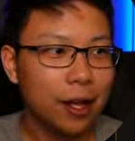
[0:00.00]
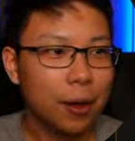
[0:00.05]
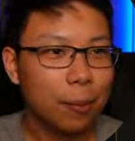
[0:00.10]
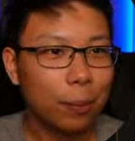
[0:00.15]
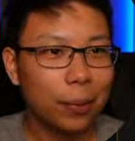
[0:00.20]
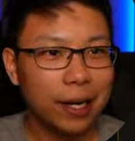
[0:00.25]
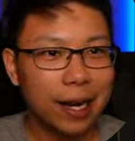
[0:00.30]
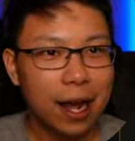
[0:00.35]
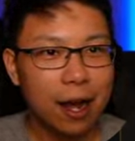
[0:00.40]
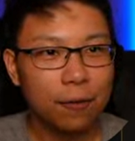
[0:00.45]

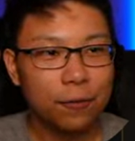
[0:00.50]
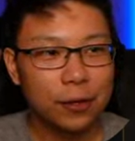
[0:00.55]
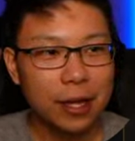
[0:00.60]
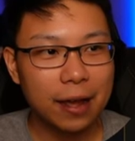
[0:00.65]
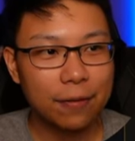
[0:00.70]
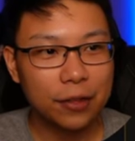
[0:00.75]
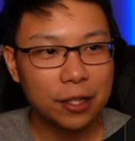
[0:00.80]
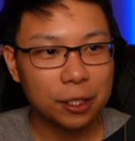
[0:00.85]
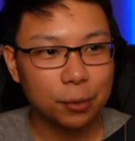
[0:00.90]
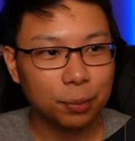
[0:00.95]
But now if you
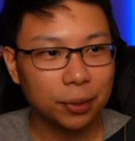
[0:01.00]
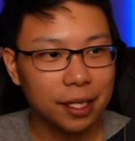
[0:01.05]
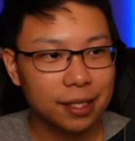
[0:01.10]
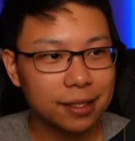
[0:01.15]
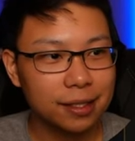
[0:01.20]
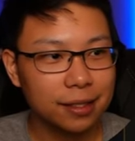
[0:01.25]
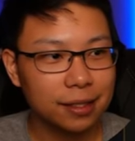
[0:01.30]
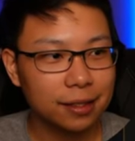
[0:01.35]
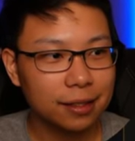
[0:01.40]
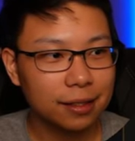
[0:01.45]
have this
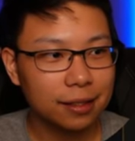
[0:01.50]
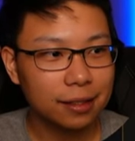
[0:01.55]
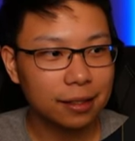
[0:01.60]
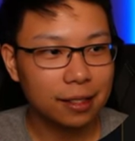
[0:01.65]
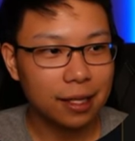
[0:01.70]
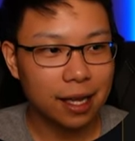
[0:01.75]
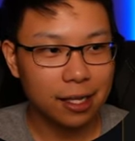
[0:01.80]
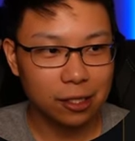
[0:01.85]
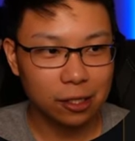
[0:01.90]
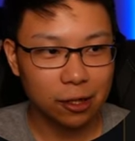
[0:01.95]
blessing,
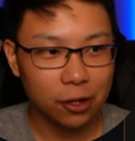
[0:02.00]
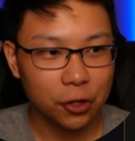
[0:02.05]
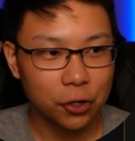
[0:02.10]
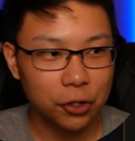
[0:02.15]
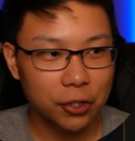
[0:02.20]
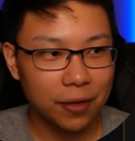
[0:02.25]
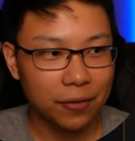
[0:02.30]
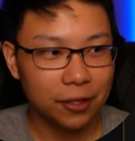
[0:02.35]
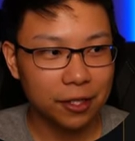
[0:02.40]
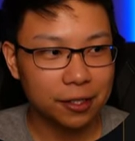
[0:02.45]
as long as
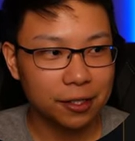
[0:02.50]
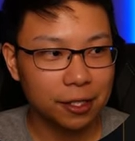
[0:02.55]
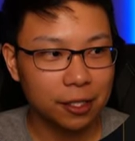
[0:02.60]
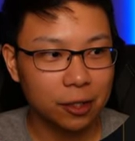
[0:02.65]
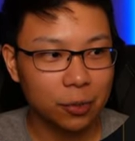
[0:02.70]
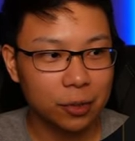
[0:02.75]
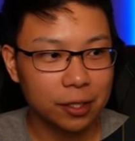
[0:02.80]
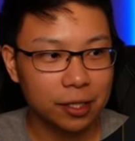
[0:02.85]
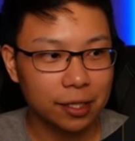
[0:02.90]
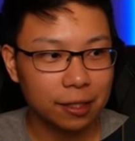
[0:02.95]
you have
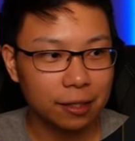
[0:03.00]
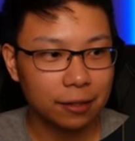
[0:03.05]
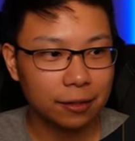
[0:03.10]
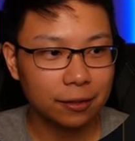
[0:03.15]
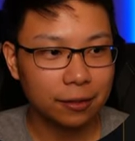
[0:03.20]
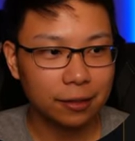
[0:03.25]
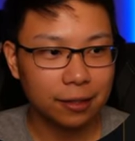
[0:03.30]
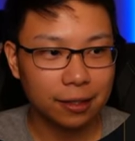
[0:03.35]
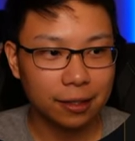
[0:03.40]
continuous heal,